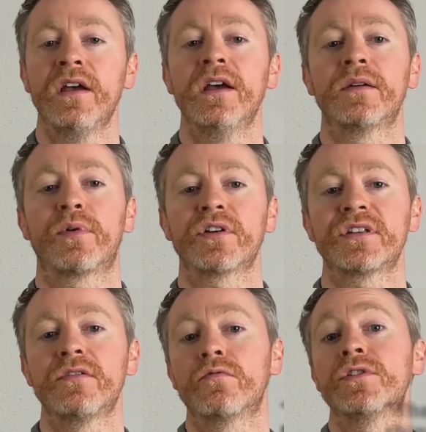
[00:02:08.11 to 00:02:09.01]
the
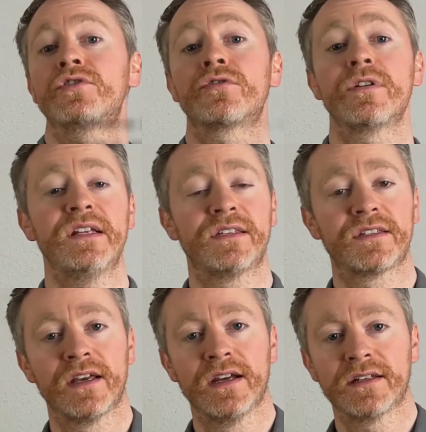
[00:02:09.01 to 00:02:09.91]
person
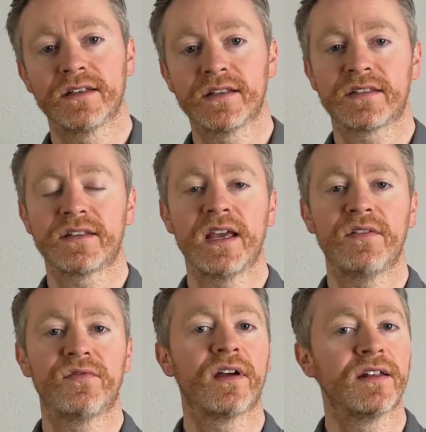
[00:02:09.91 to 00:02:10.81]
retreats to the
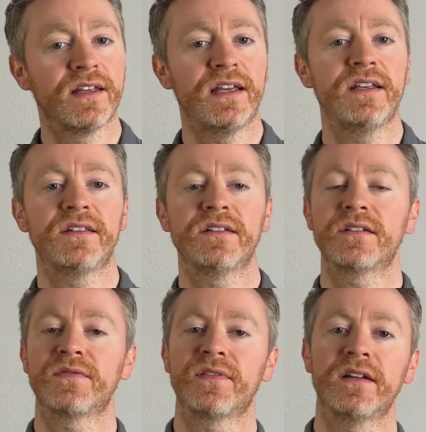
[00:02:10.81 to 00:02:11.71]
safe and easy to
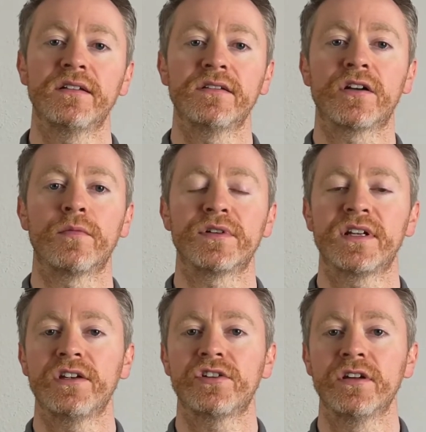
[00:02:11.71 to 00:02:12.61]
defend
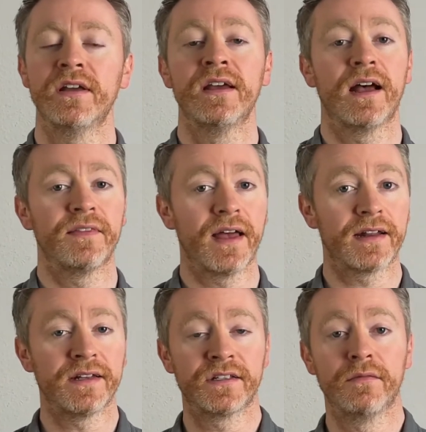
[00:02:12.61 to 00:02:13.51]
interpretation, and that
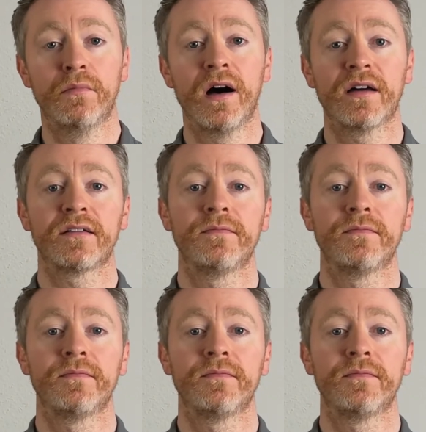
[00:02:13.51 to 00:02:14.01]
is the motte.